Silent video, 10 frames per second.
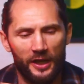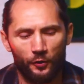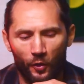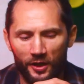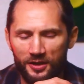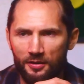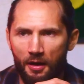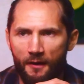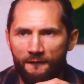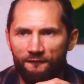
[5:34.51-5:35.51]
It works
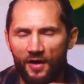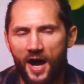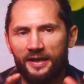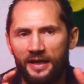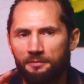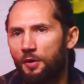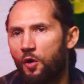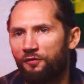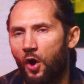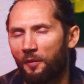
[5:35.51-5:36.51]
fine in
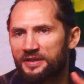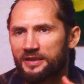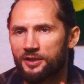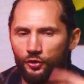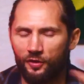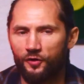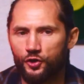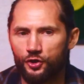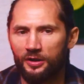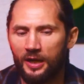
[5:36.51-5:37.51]
both. Obviously, studio
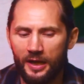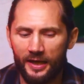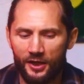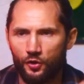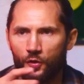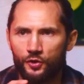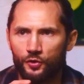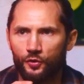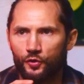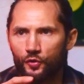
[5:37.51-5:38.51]
version is going
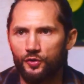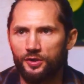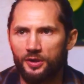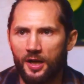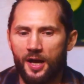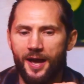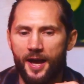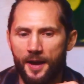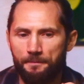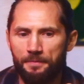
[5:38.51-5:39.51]
to use
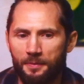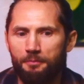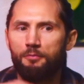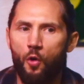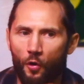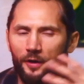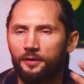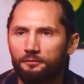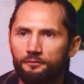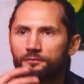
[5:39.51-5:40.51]
more,
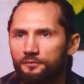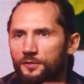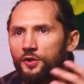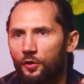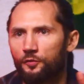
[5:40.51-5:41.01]
you know,